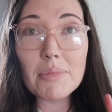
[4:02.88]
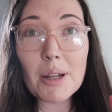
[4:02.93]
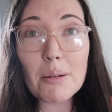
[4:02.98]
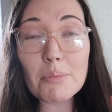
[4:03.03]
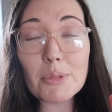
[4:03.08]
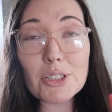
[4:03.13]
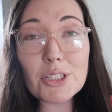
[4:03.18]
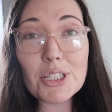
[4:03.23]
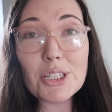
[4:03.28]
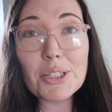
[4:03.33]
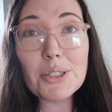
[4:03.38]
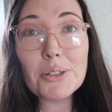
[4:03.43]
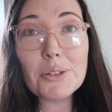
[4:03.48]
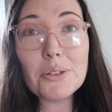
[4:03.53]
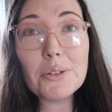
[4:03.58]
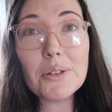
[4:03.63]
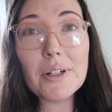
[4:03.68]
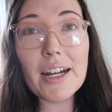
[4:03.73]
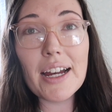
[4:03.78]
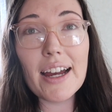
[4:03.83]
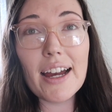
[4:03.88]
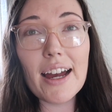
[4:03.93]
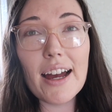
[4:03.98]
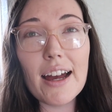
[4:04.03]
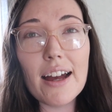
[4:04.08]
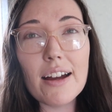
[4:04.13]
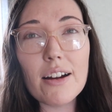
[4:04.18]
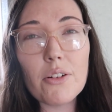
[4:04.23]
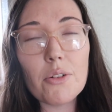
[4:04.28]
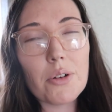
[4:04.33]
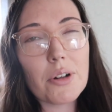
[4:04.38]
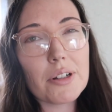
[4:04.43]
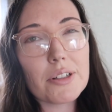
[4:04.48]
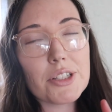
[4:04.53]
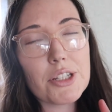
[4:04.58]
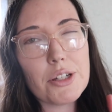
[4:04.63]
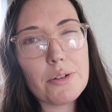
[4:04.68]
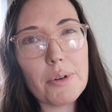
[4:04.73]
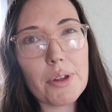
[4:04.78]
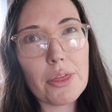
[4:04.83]
number two, or
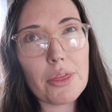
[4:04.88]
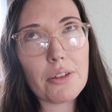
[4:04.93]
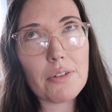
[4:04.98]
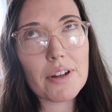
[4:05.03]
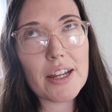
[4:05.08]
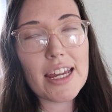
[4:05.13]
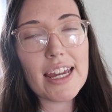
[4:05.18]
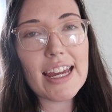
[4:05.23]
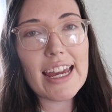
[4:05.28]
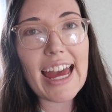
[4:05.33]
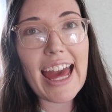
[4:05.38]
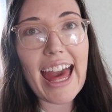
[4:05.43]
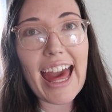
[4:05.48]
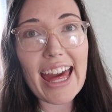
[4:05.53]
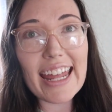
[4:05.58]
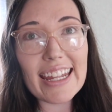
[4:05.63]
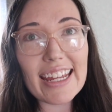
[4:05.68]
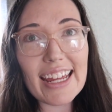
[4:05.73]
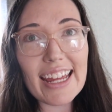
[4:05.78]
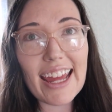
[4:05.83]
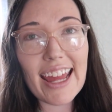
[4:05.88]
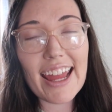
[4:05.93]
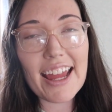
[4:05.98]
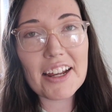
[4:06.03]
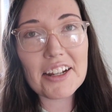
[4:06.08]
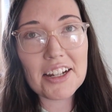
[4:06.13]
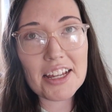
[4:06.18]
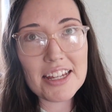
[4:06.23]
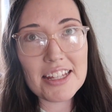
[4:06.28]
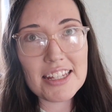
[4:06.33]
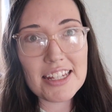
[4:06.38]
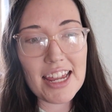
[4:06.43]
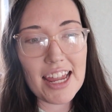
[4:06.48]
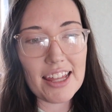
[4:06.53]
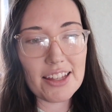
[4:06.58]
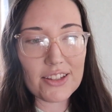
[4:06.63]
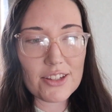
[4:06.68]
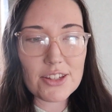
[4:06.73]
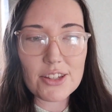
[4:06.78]
2 and 3, edit and contain.